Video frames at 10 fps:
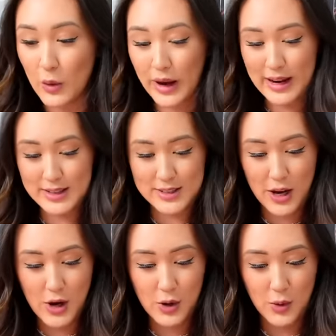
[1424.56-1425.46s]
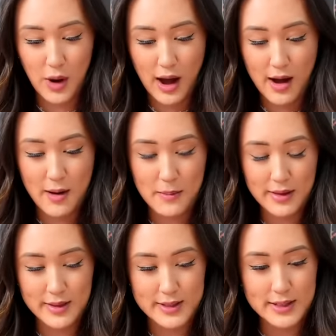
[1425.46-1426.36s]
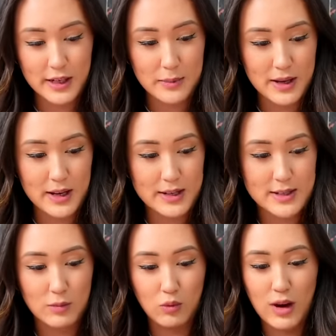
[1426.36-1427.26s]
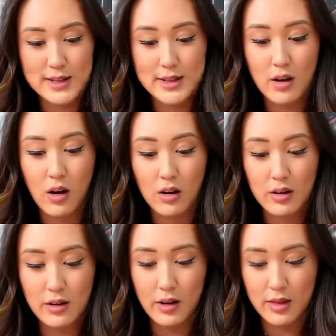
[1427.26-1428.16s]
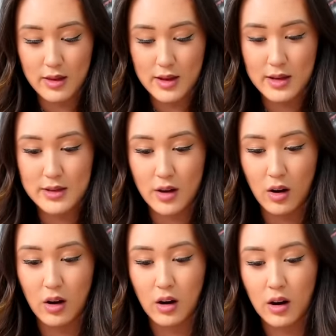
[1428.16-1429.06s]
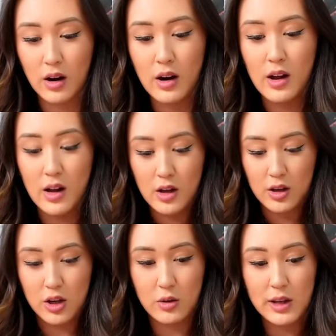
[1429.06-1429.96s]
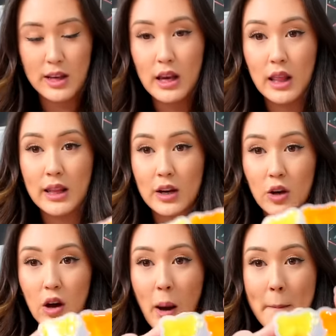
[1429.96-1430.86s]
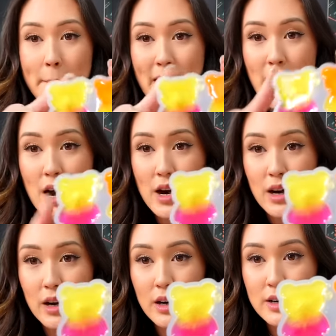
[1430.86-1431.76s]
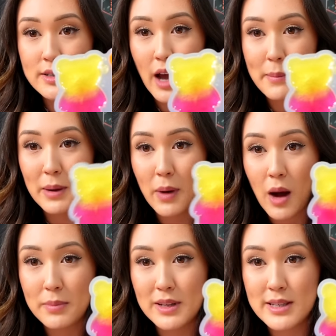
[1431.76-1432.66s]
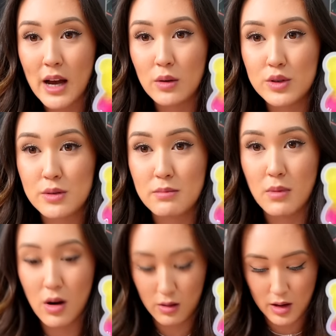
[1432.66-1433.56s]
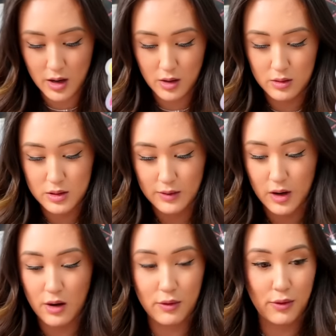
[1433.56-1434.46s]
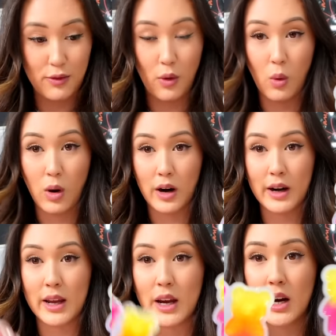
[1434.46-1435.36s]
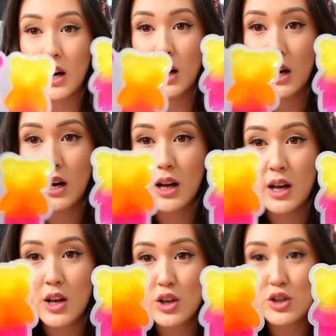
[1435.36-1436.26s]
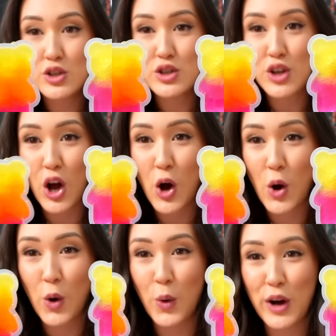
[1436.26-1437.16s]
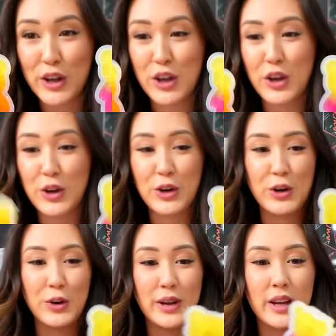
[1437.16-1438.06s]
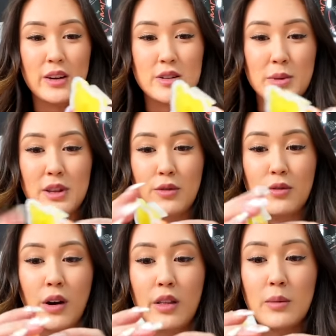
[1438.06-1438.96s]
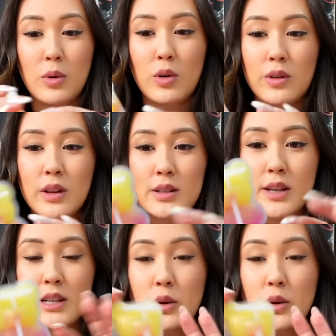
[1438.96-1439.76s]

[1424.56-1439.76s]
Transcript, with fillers: Okay, so this is gonna be some resin art. These are cutie little bears. I'm gonna pop these out tomorrow. So I've got 4 here. So cute. Here's what the front of the bowl looks like.